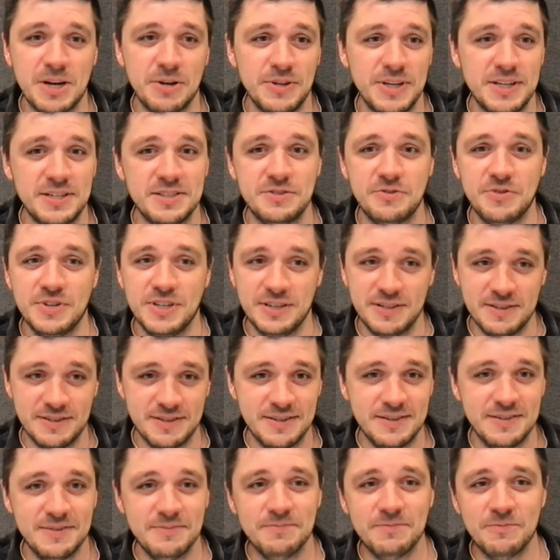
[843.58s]
about S3,
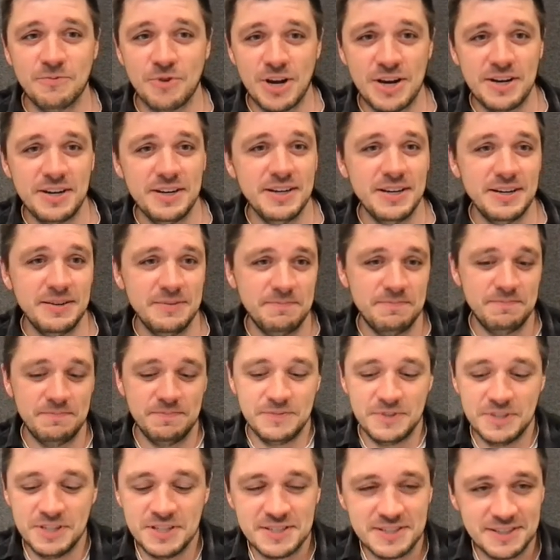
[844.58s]
writing a
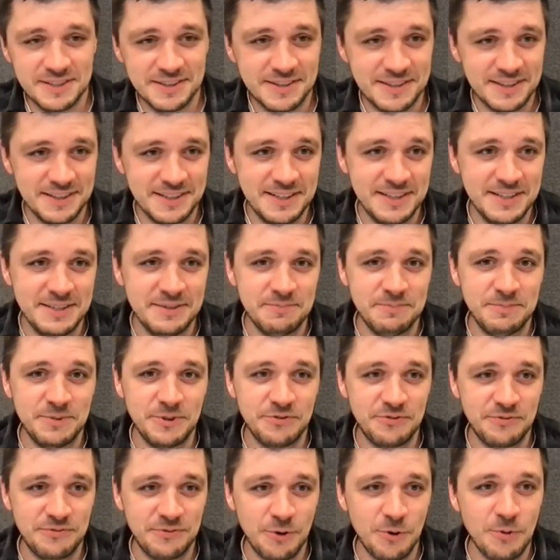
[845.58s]
decently
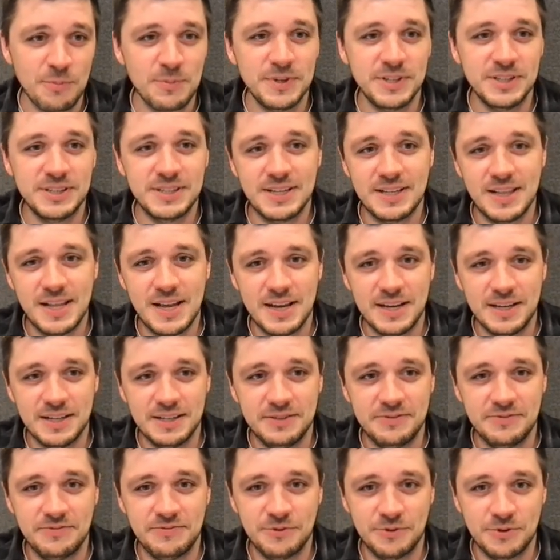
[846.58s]
performant
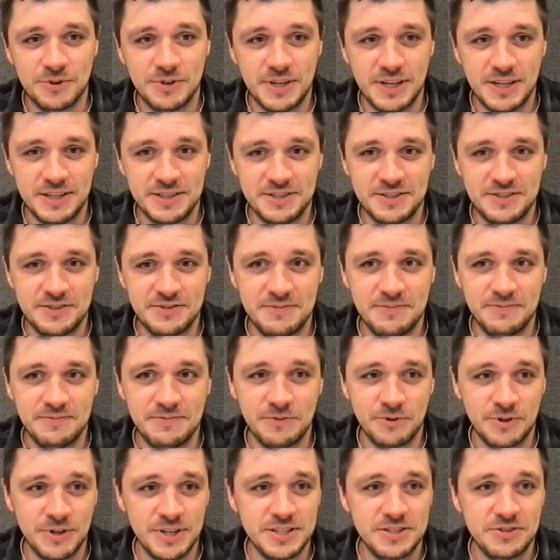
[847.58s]
client for S
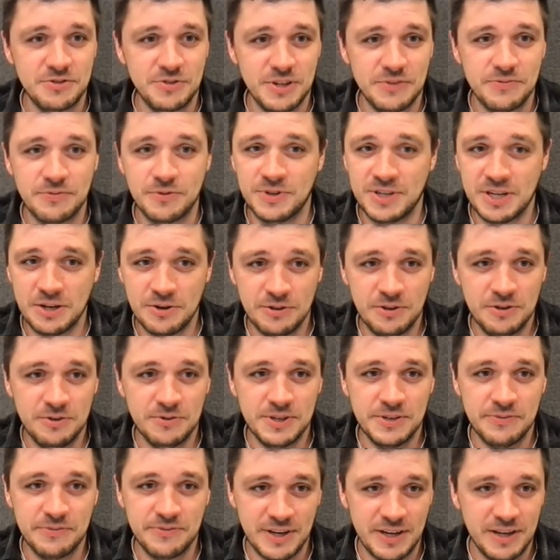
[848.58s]
for S3 for
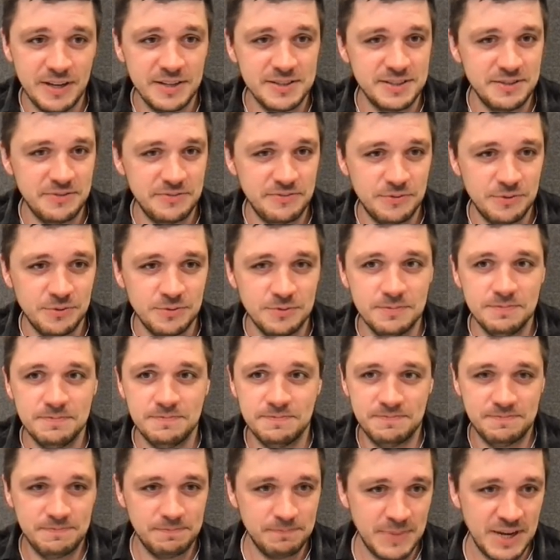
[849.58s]
downloading files at full
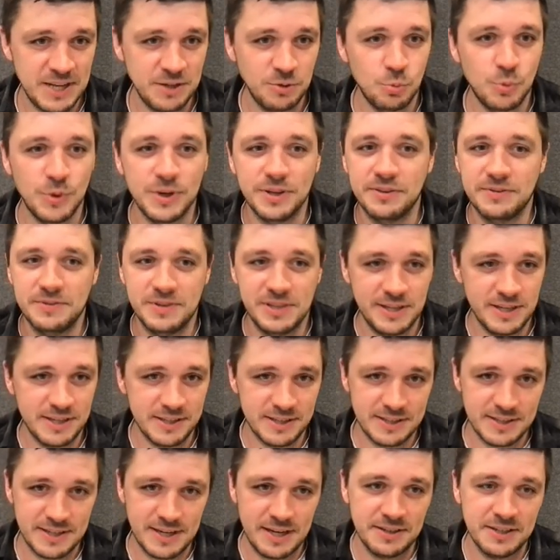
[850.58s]
bandwidth,
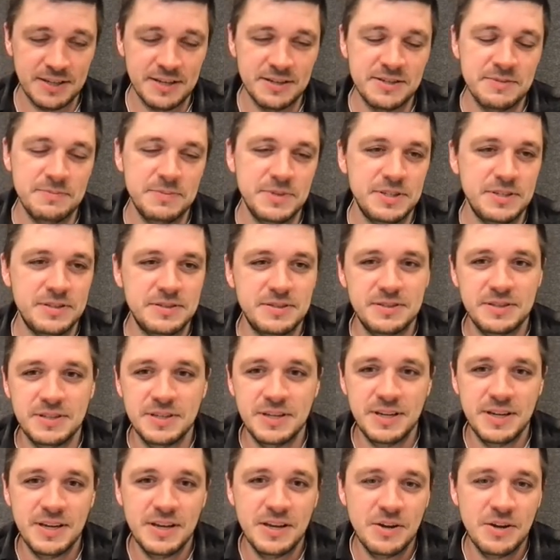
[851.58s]
like 10 gigabits